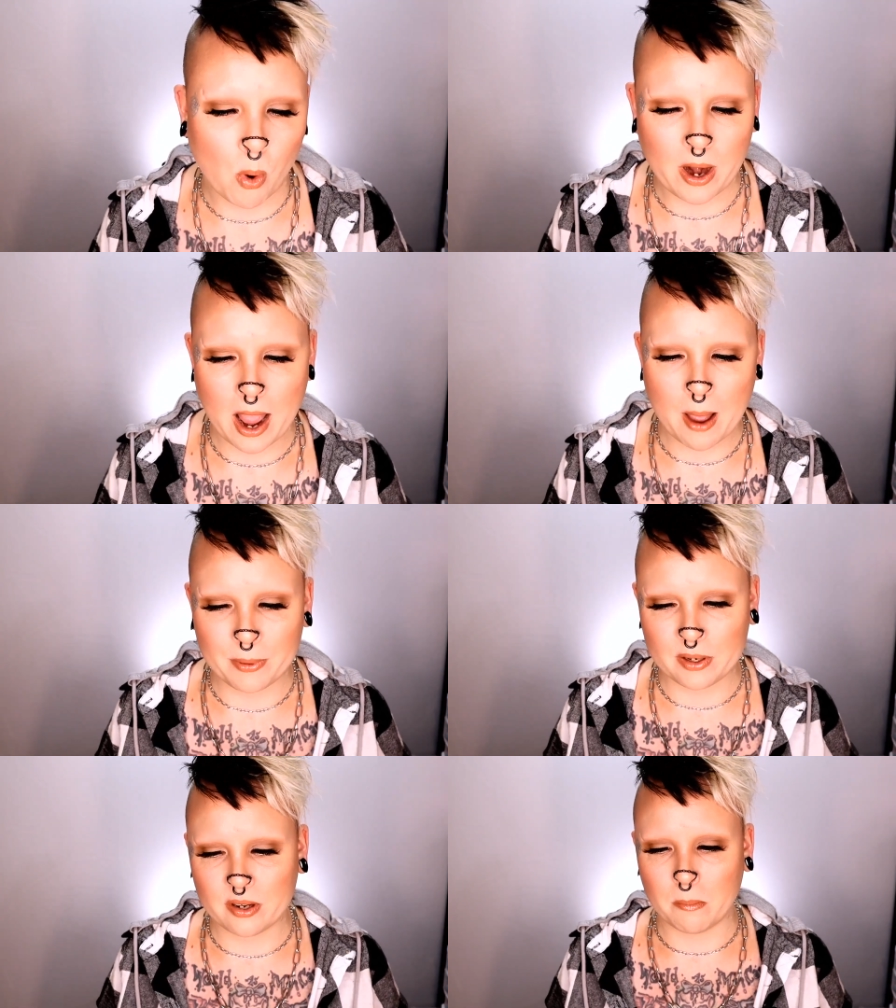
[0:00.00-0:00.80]
What
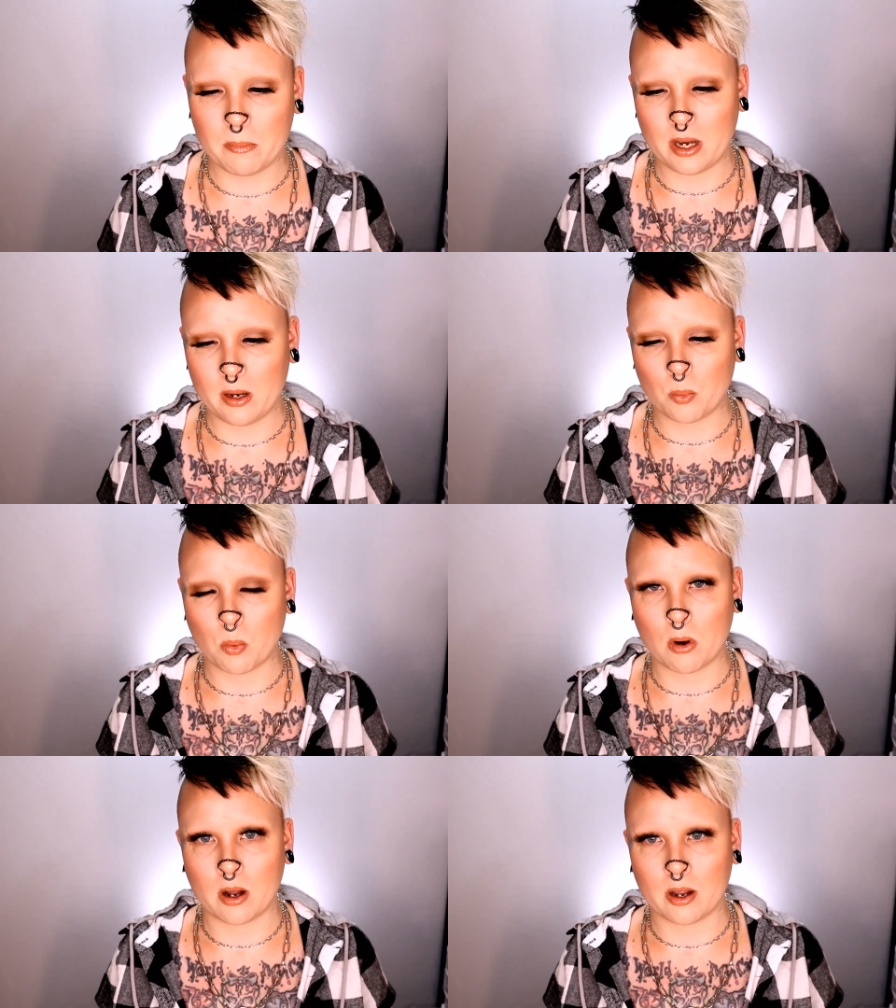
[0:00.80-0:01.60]
happened to me
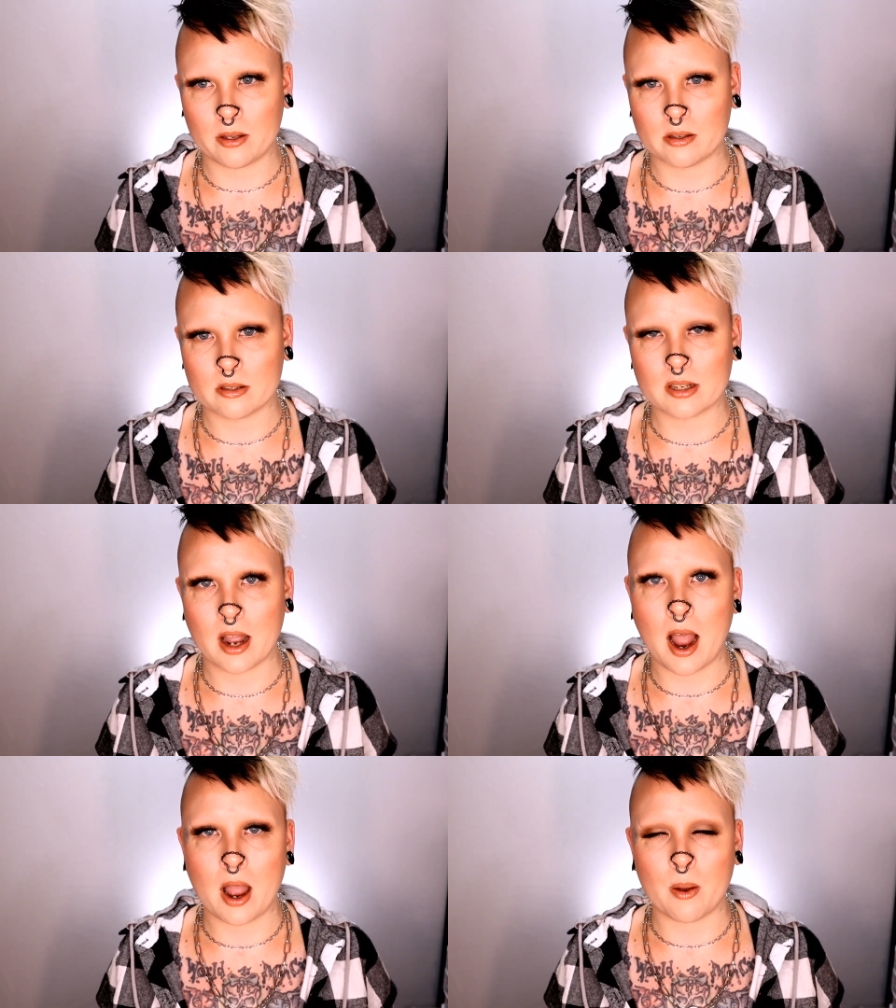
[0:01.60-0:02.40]

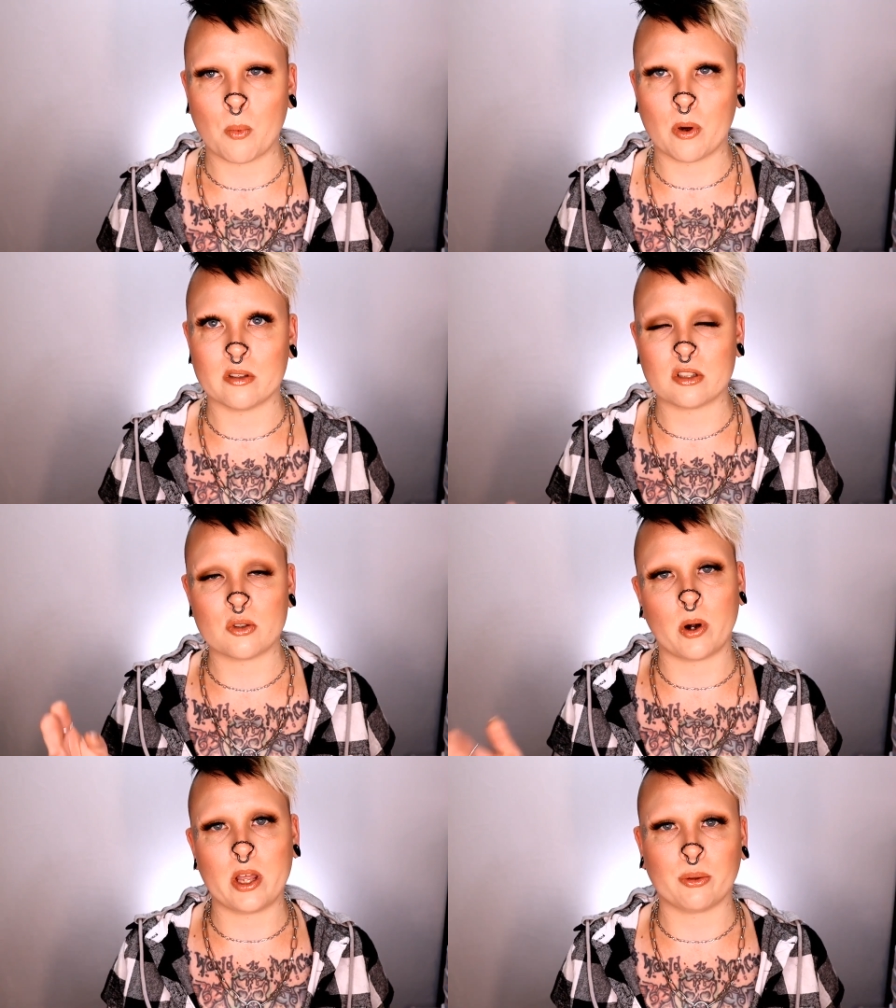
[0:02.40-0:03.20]
was I
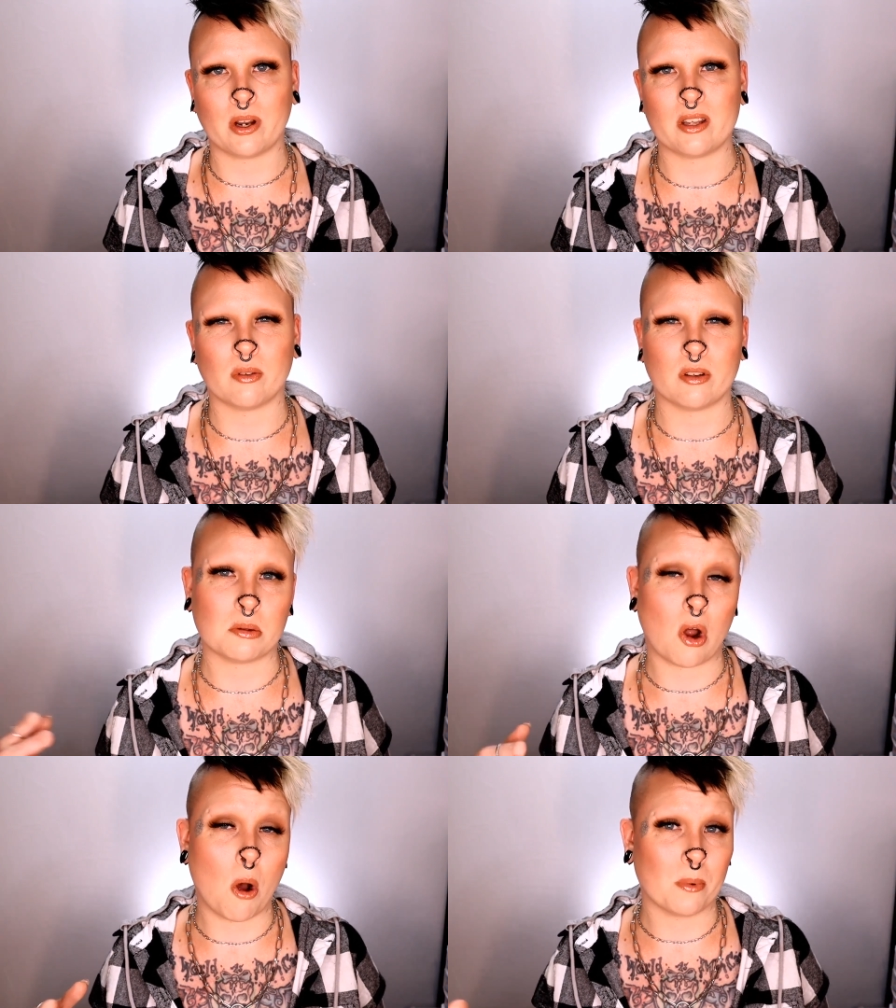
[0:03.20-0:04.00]
was 23, so
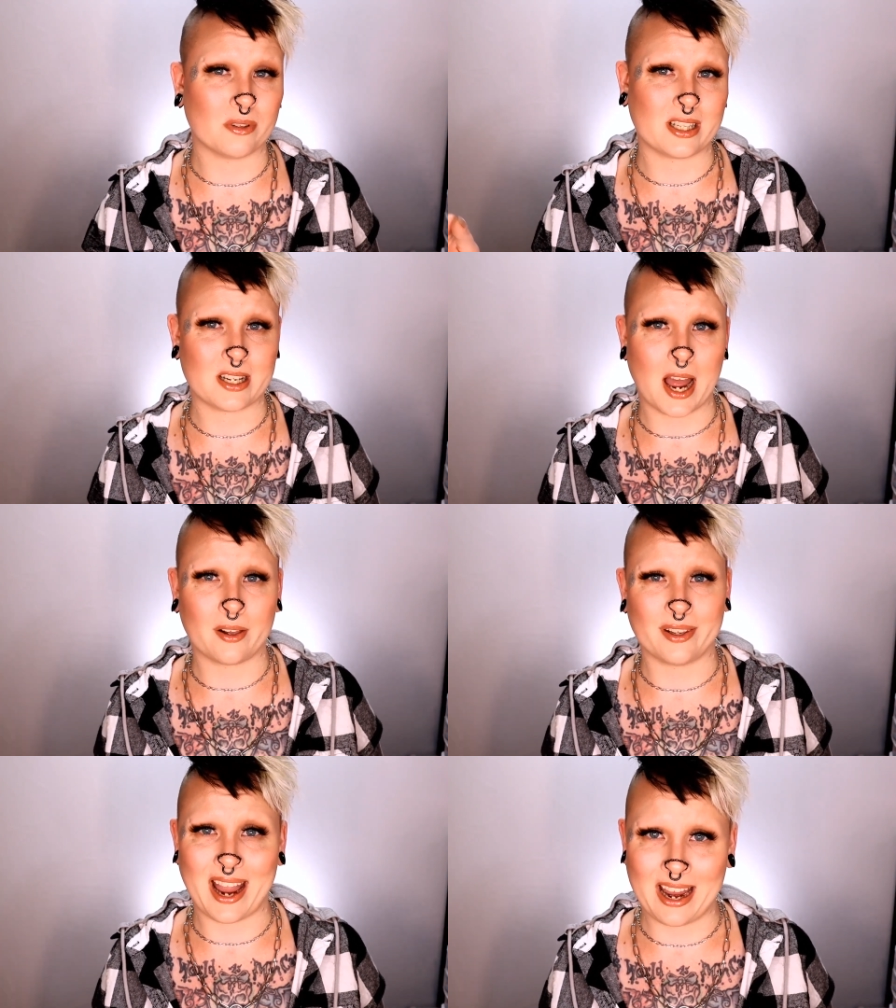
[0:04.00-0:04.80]
this was almost
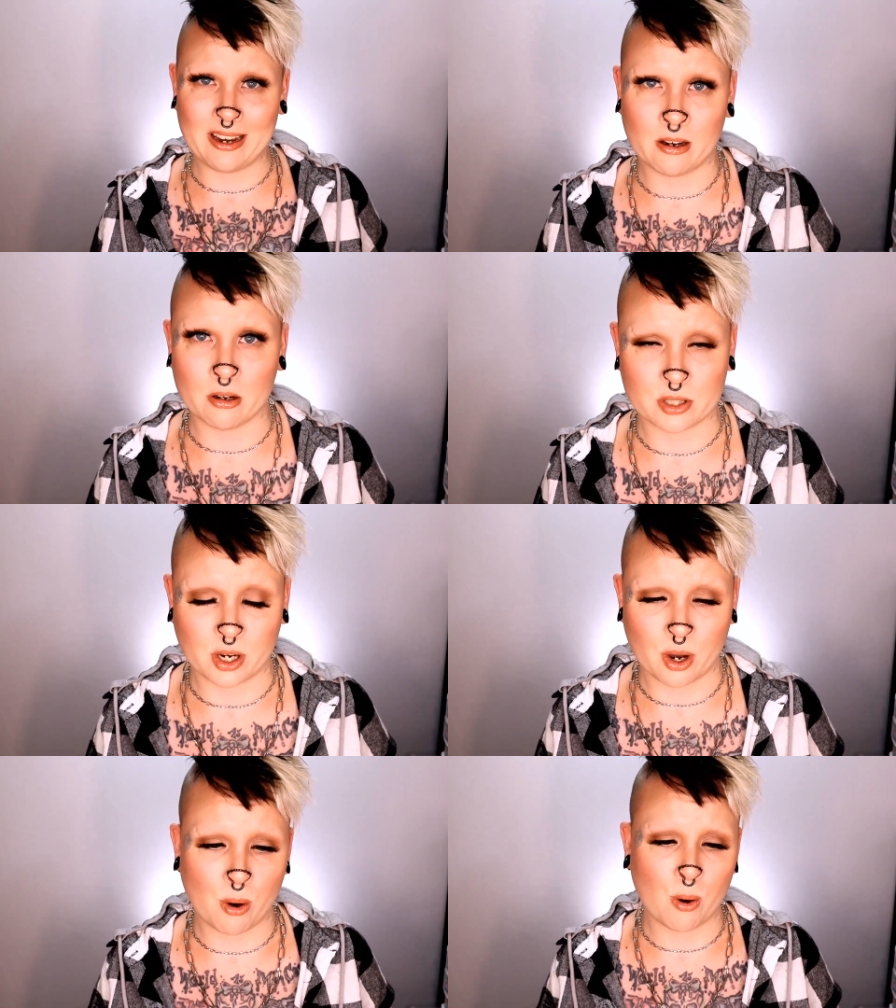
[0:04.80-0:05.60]
exactly 8
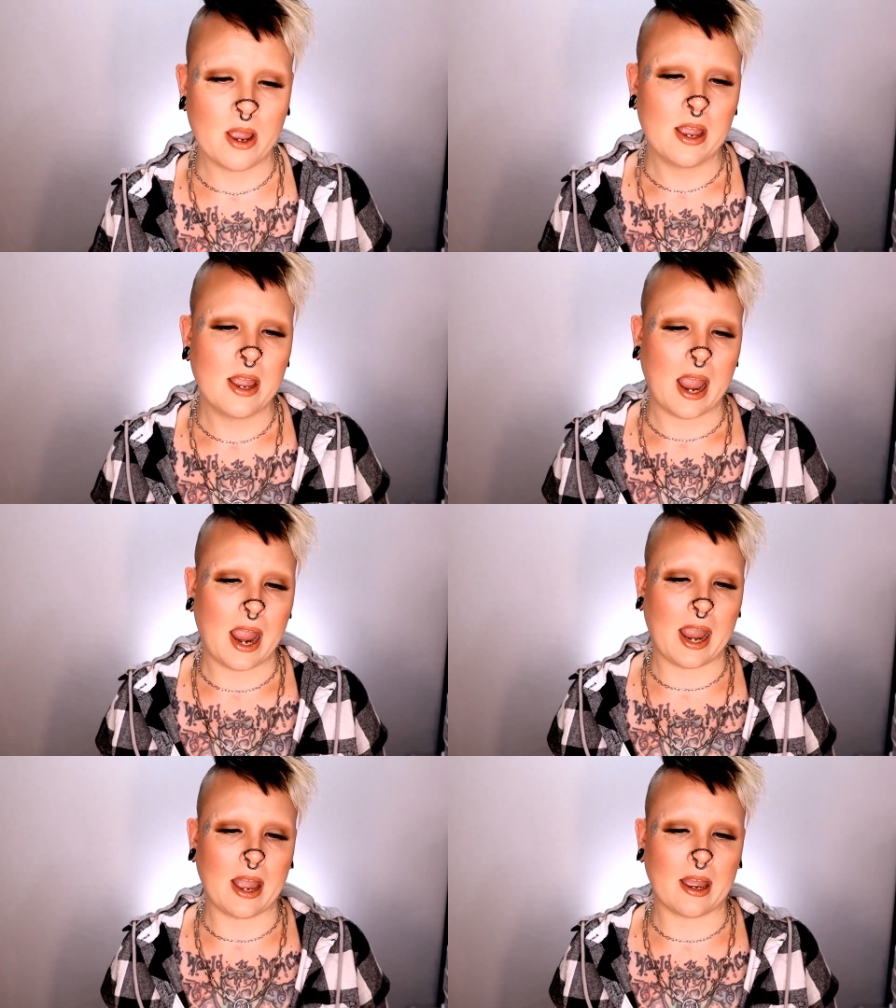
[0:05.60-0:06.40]
years ago,
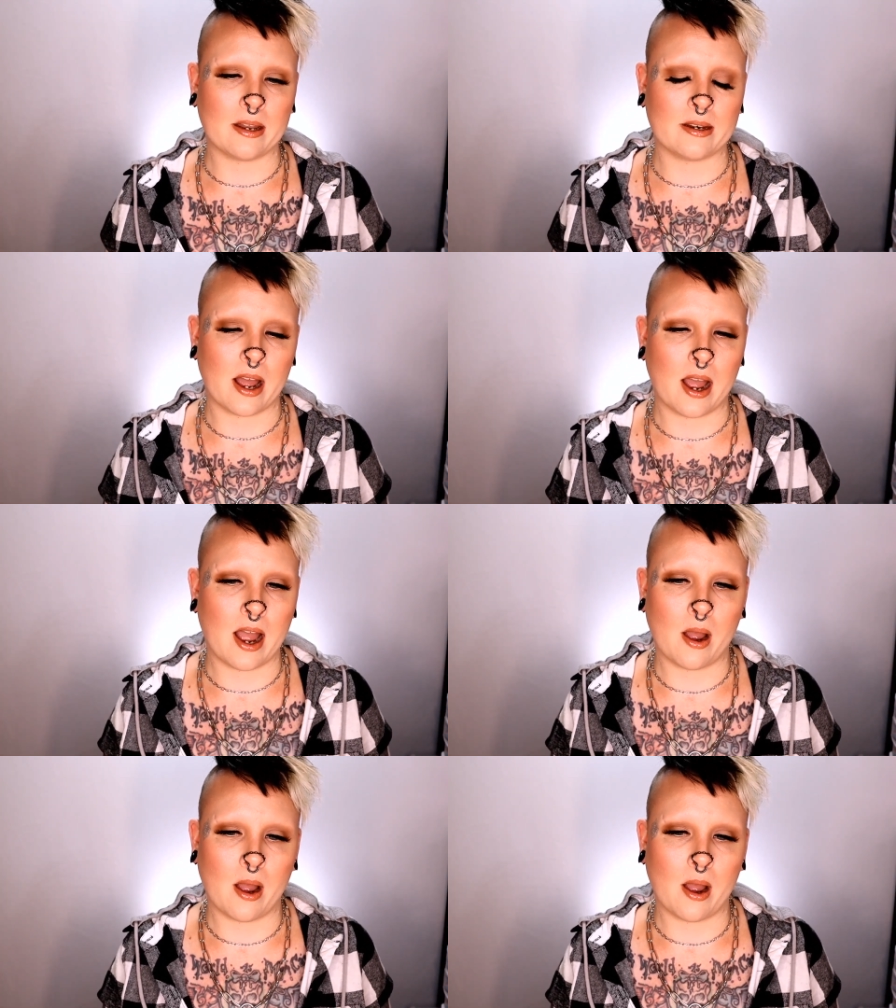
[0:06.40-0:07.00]
and